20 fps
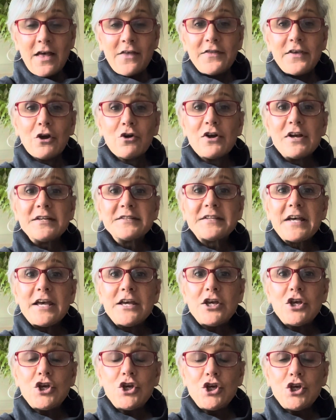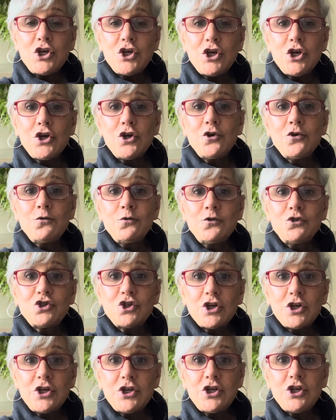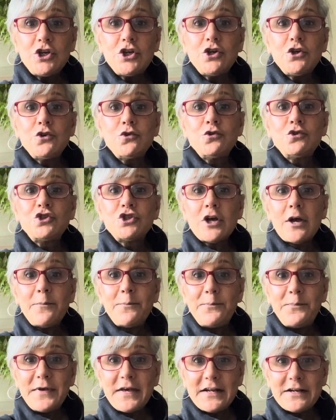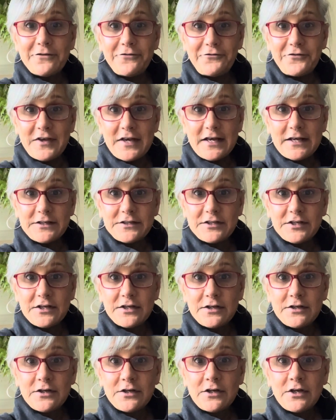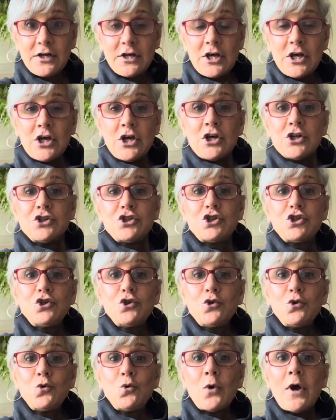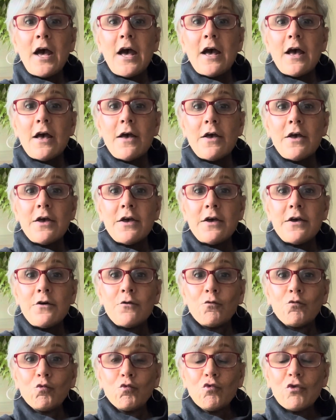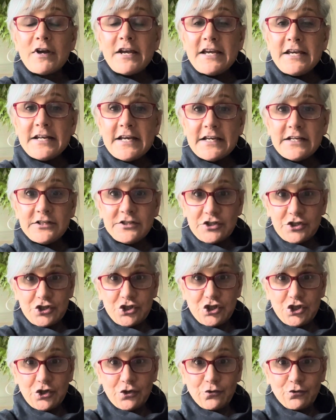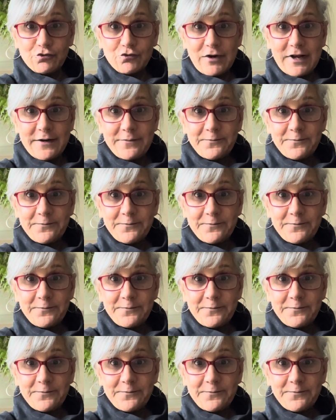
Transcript: there is a huge, huge benefit to reading to children